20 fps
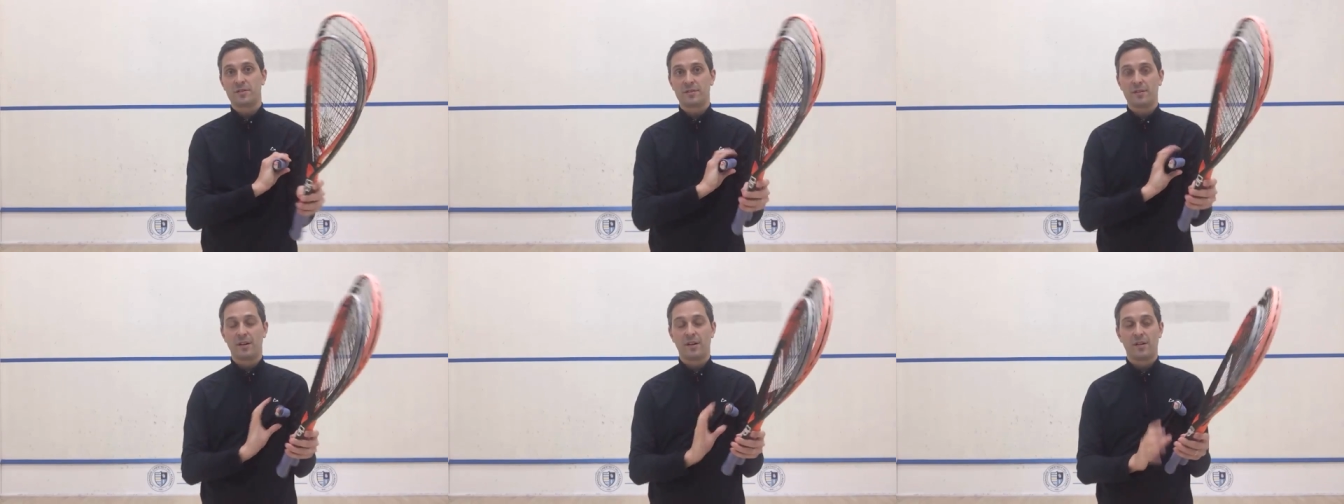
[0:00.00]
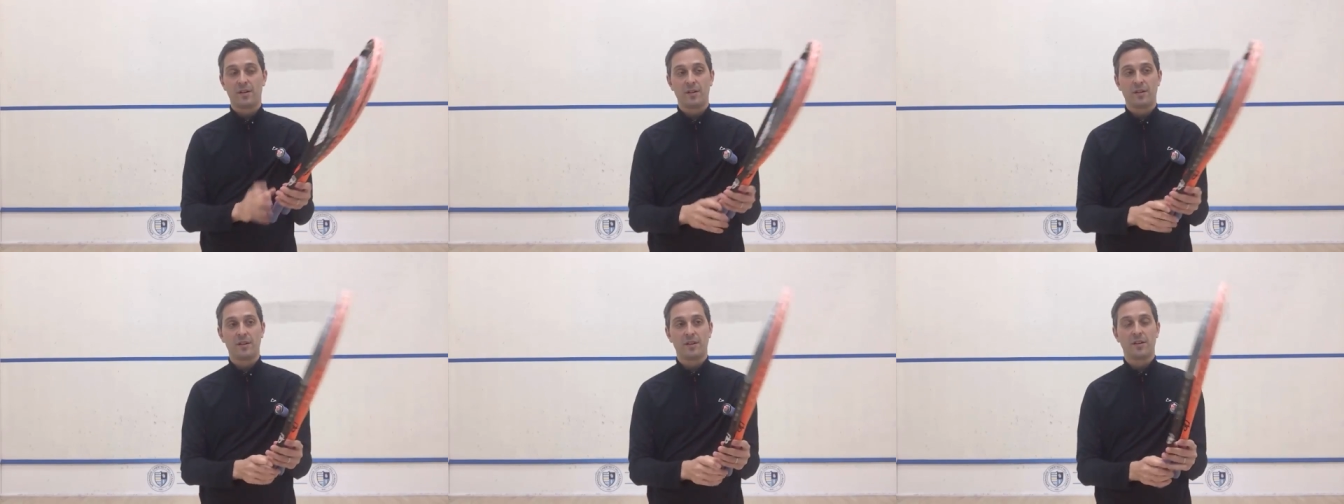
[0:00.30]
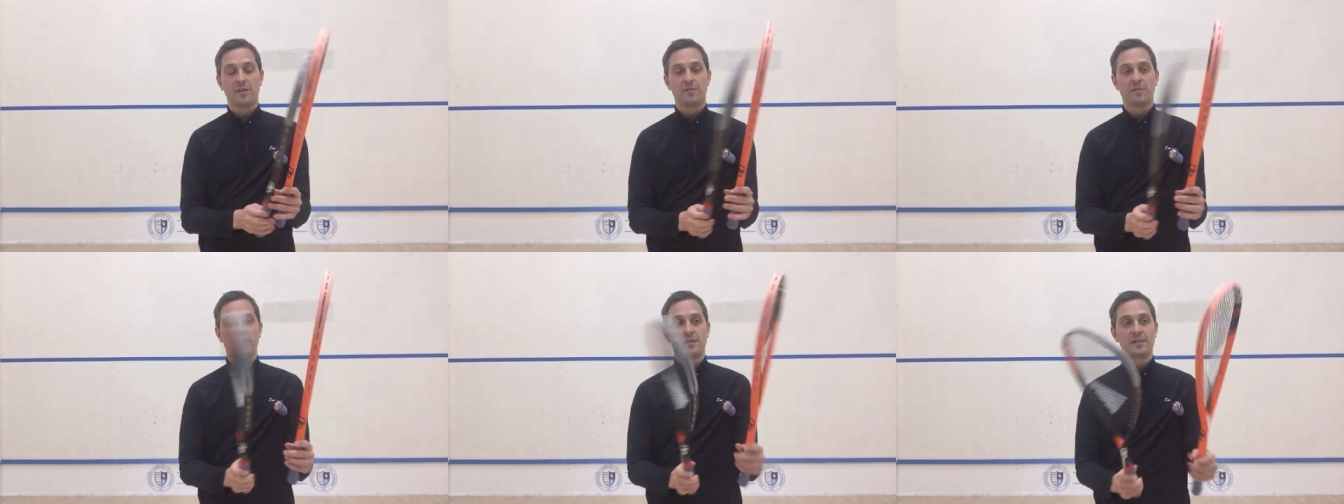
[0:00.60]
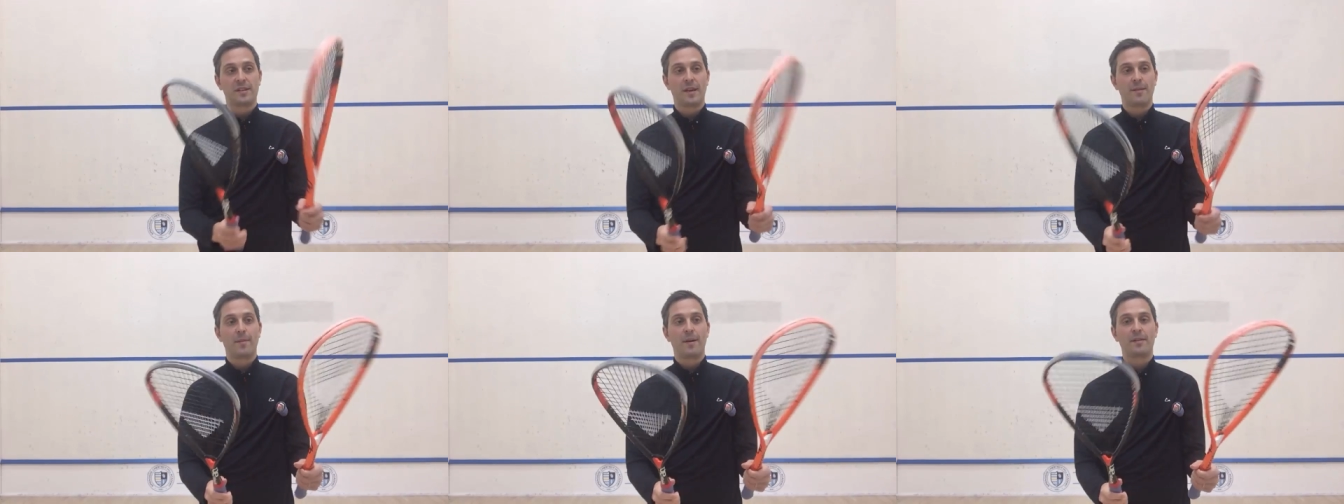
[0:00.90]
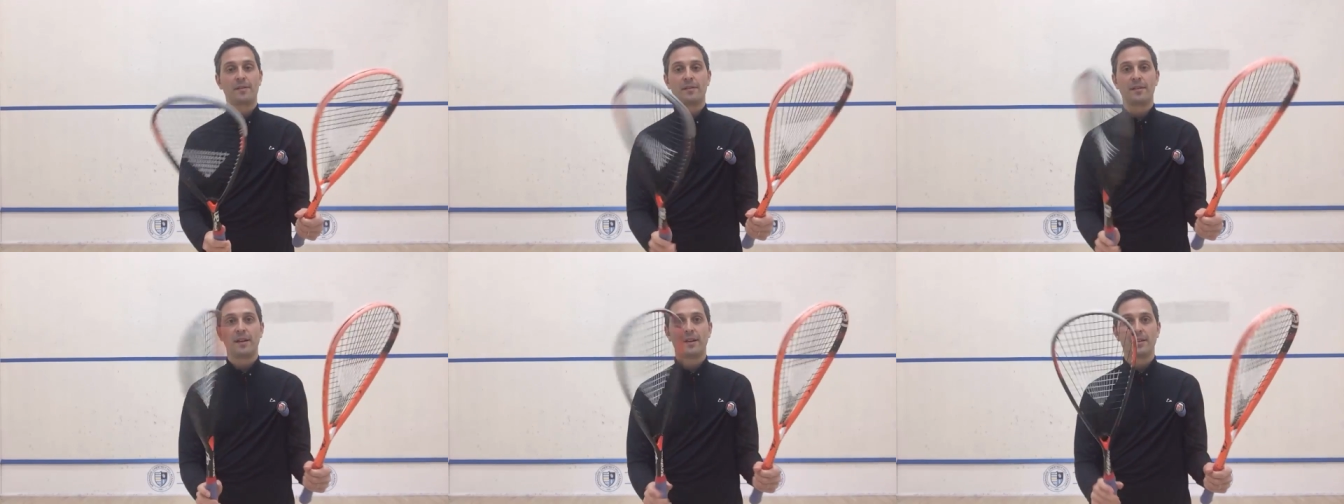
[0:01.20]
are, these came
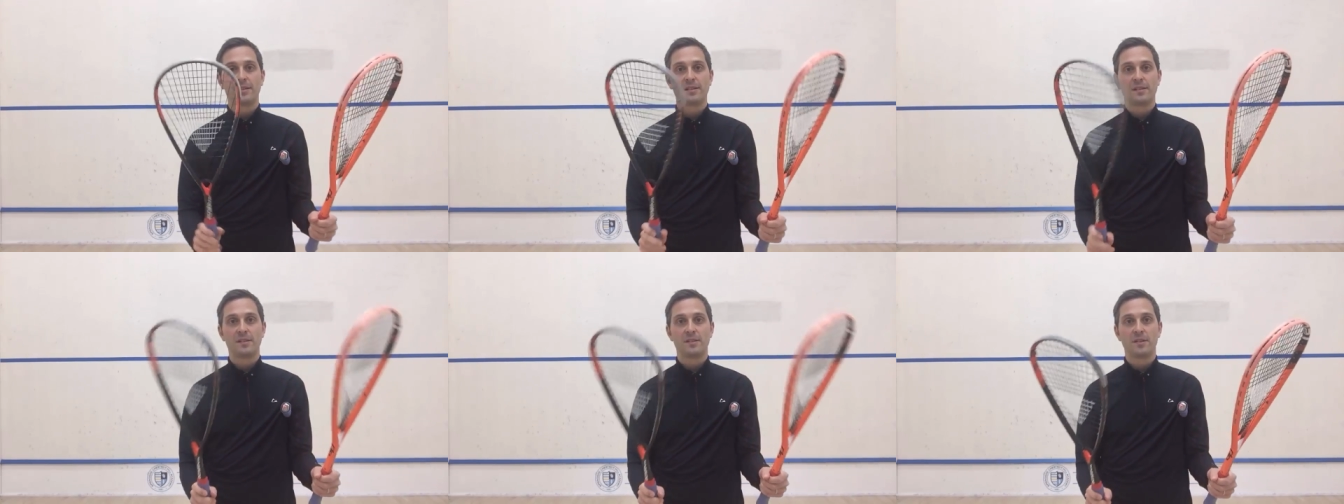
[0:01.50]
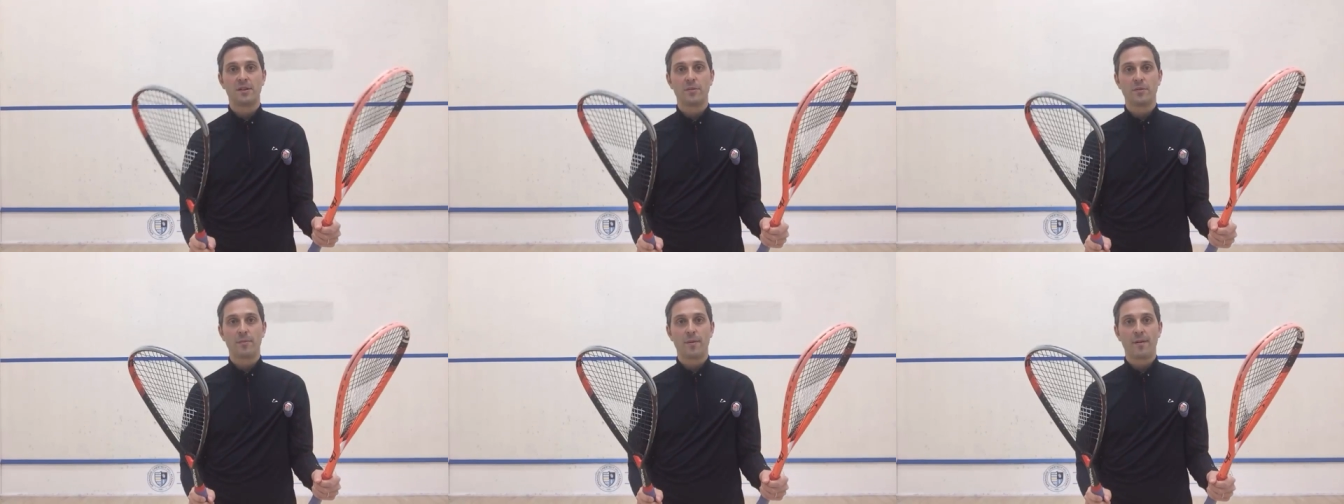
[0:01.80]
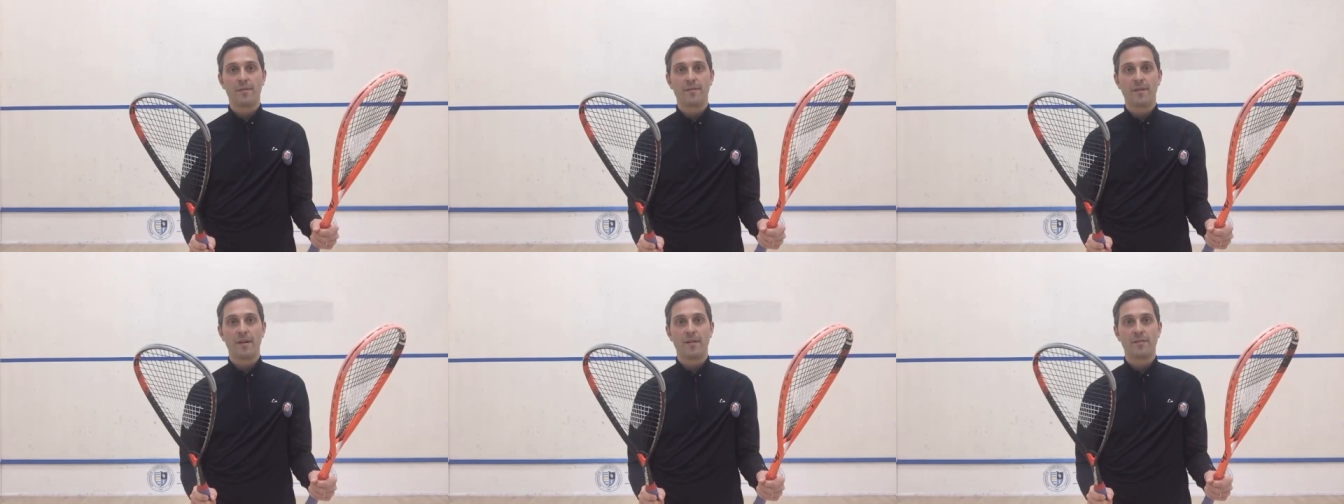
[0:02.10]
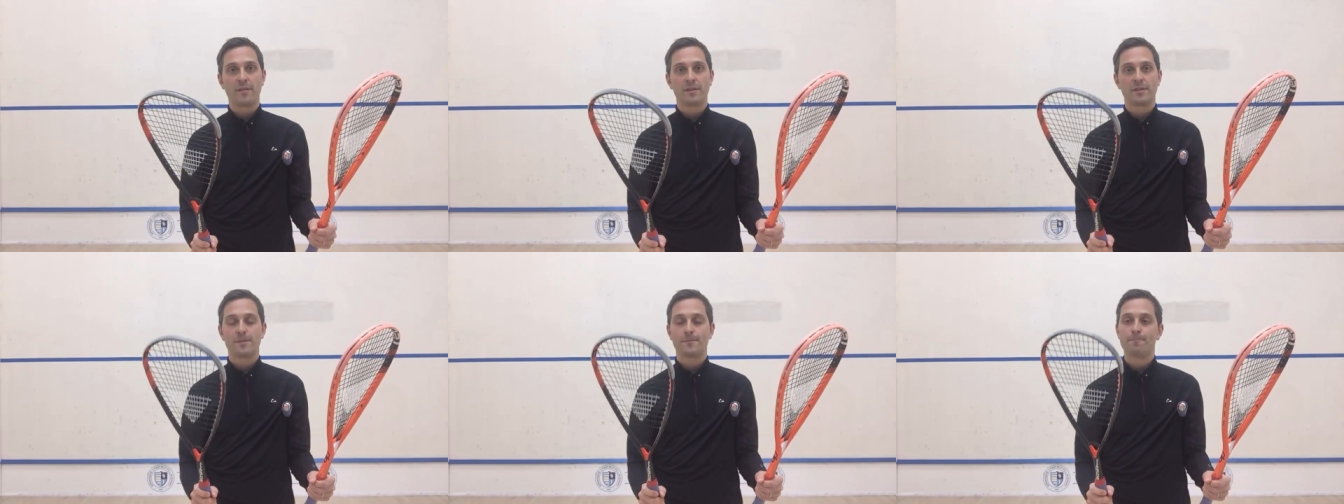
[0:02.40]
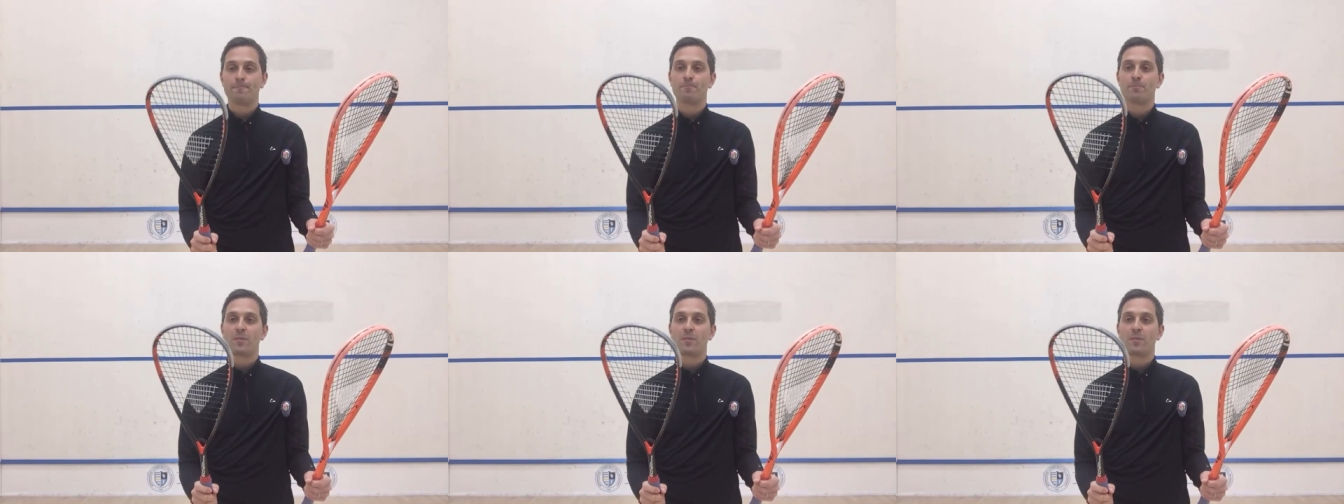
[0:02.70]
out the lightest. These two were my favorites.